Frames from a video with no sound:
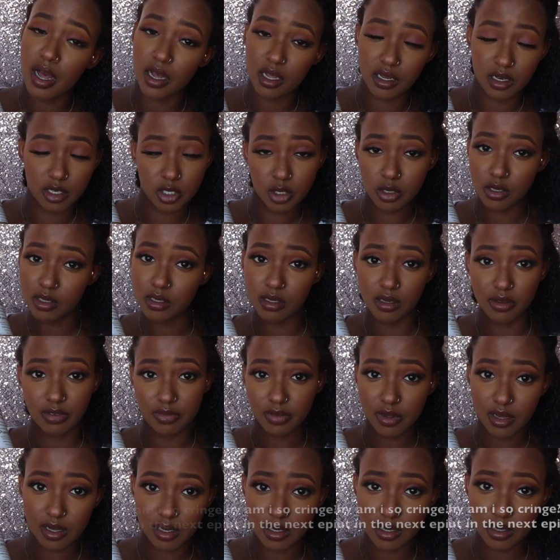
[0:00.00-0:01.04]
I gotta trust you
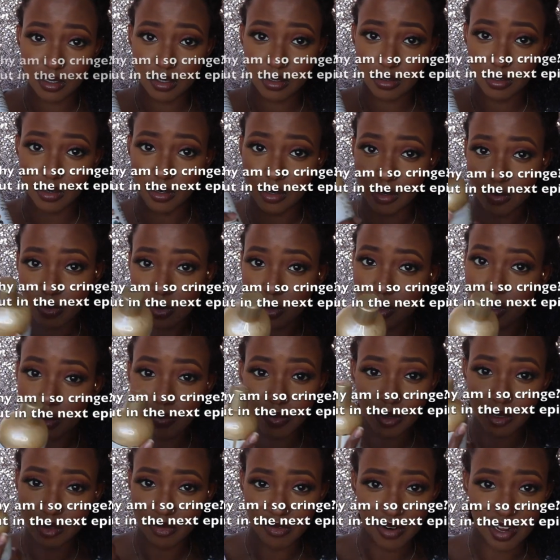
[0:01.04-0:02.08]
first, you know, we gotta
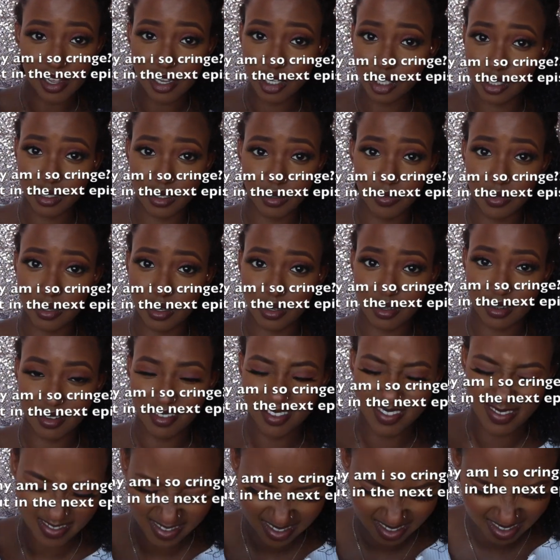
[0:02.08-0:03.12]
build a relationship, innit?
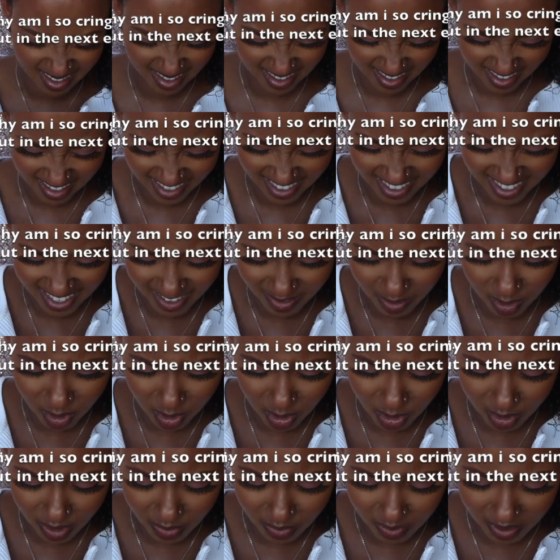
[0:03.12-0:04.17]
So
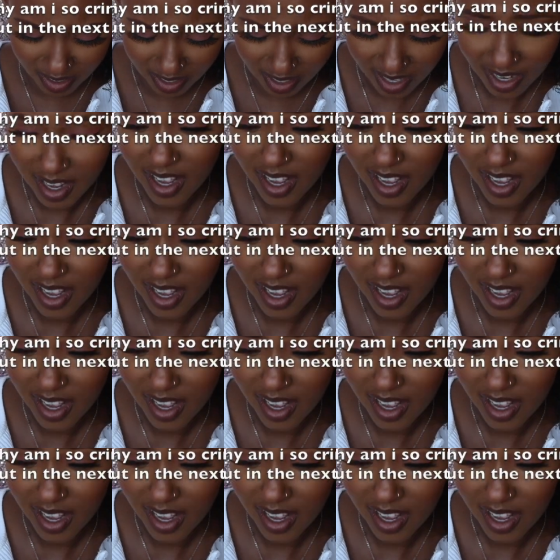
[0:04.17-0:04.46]
stupid.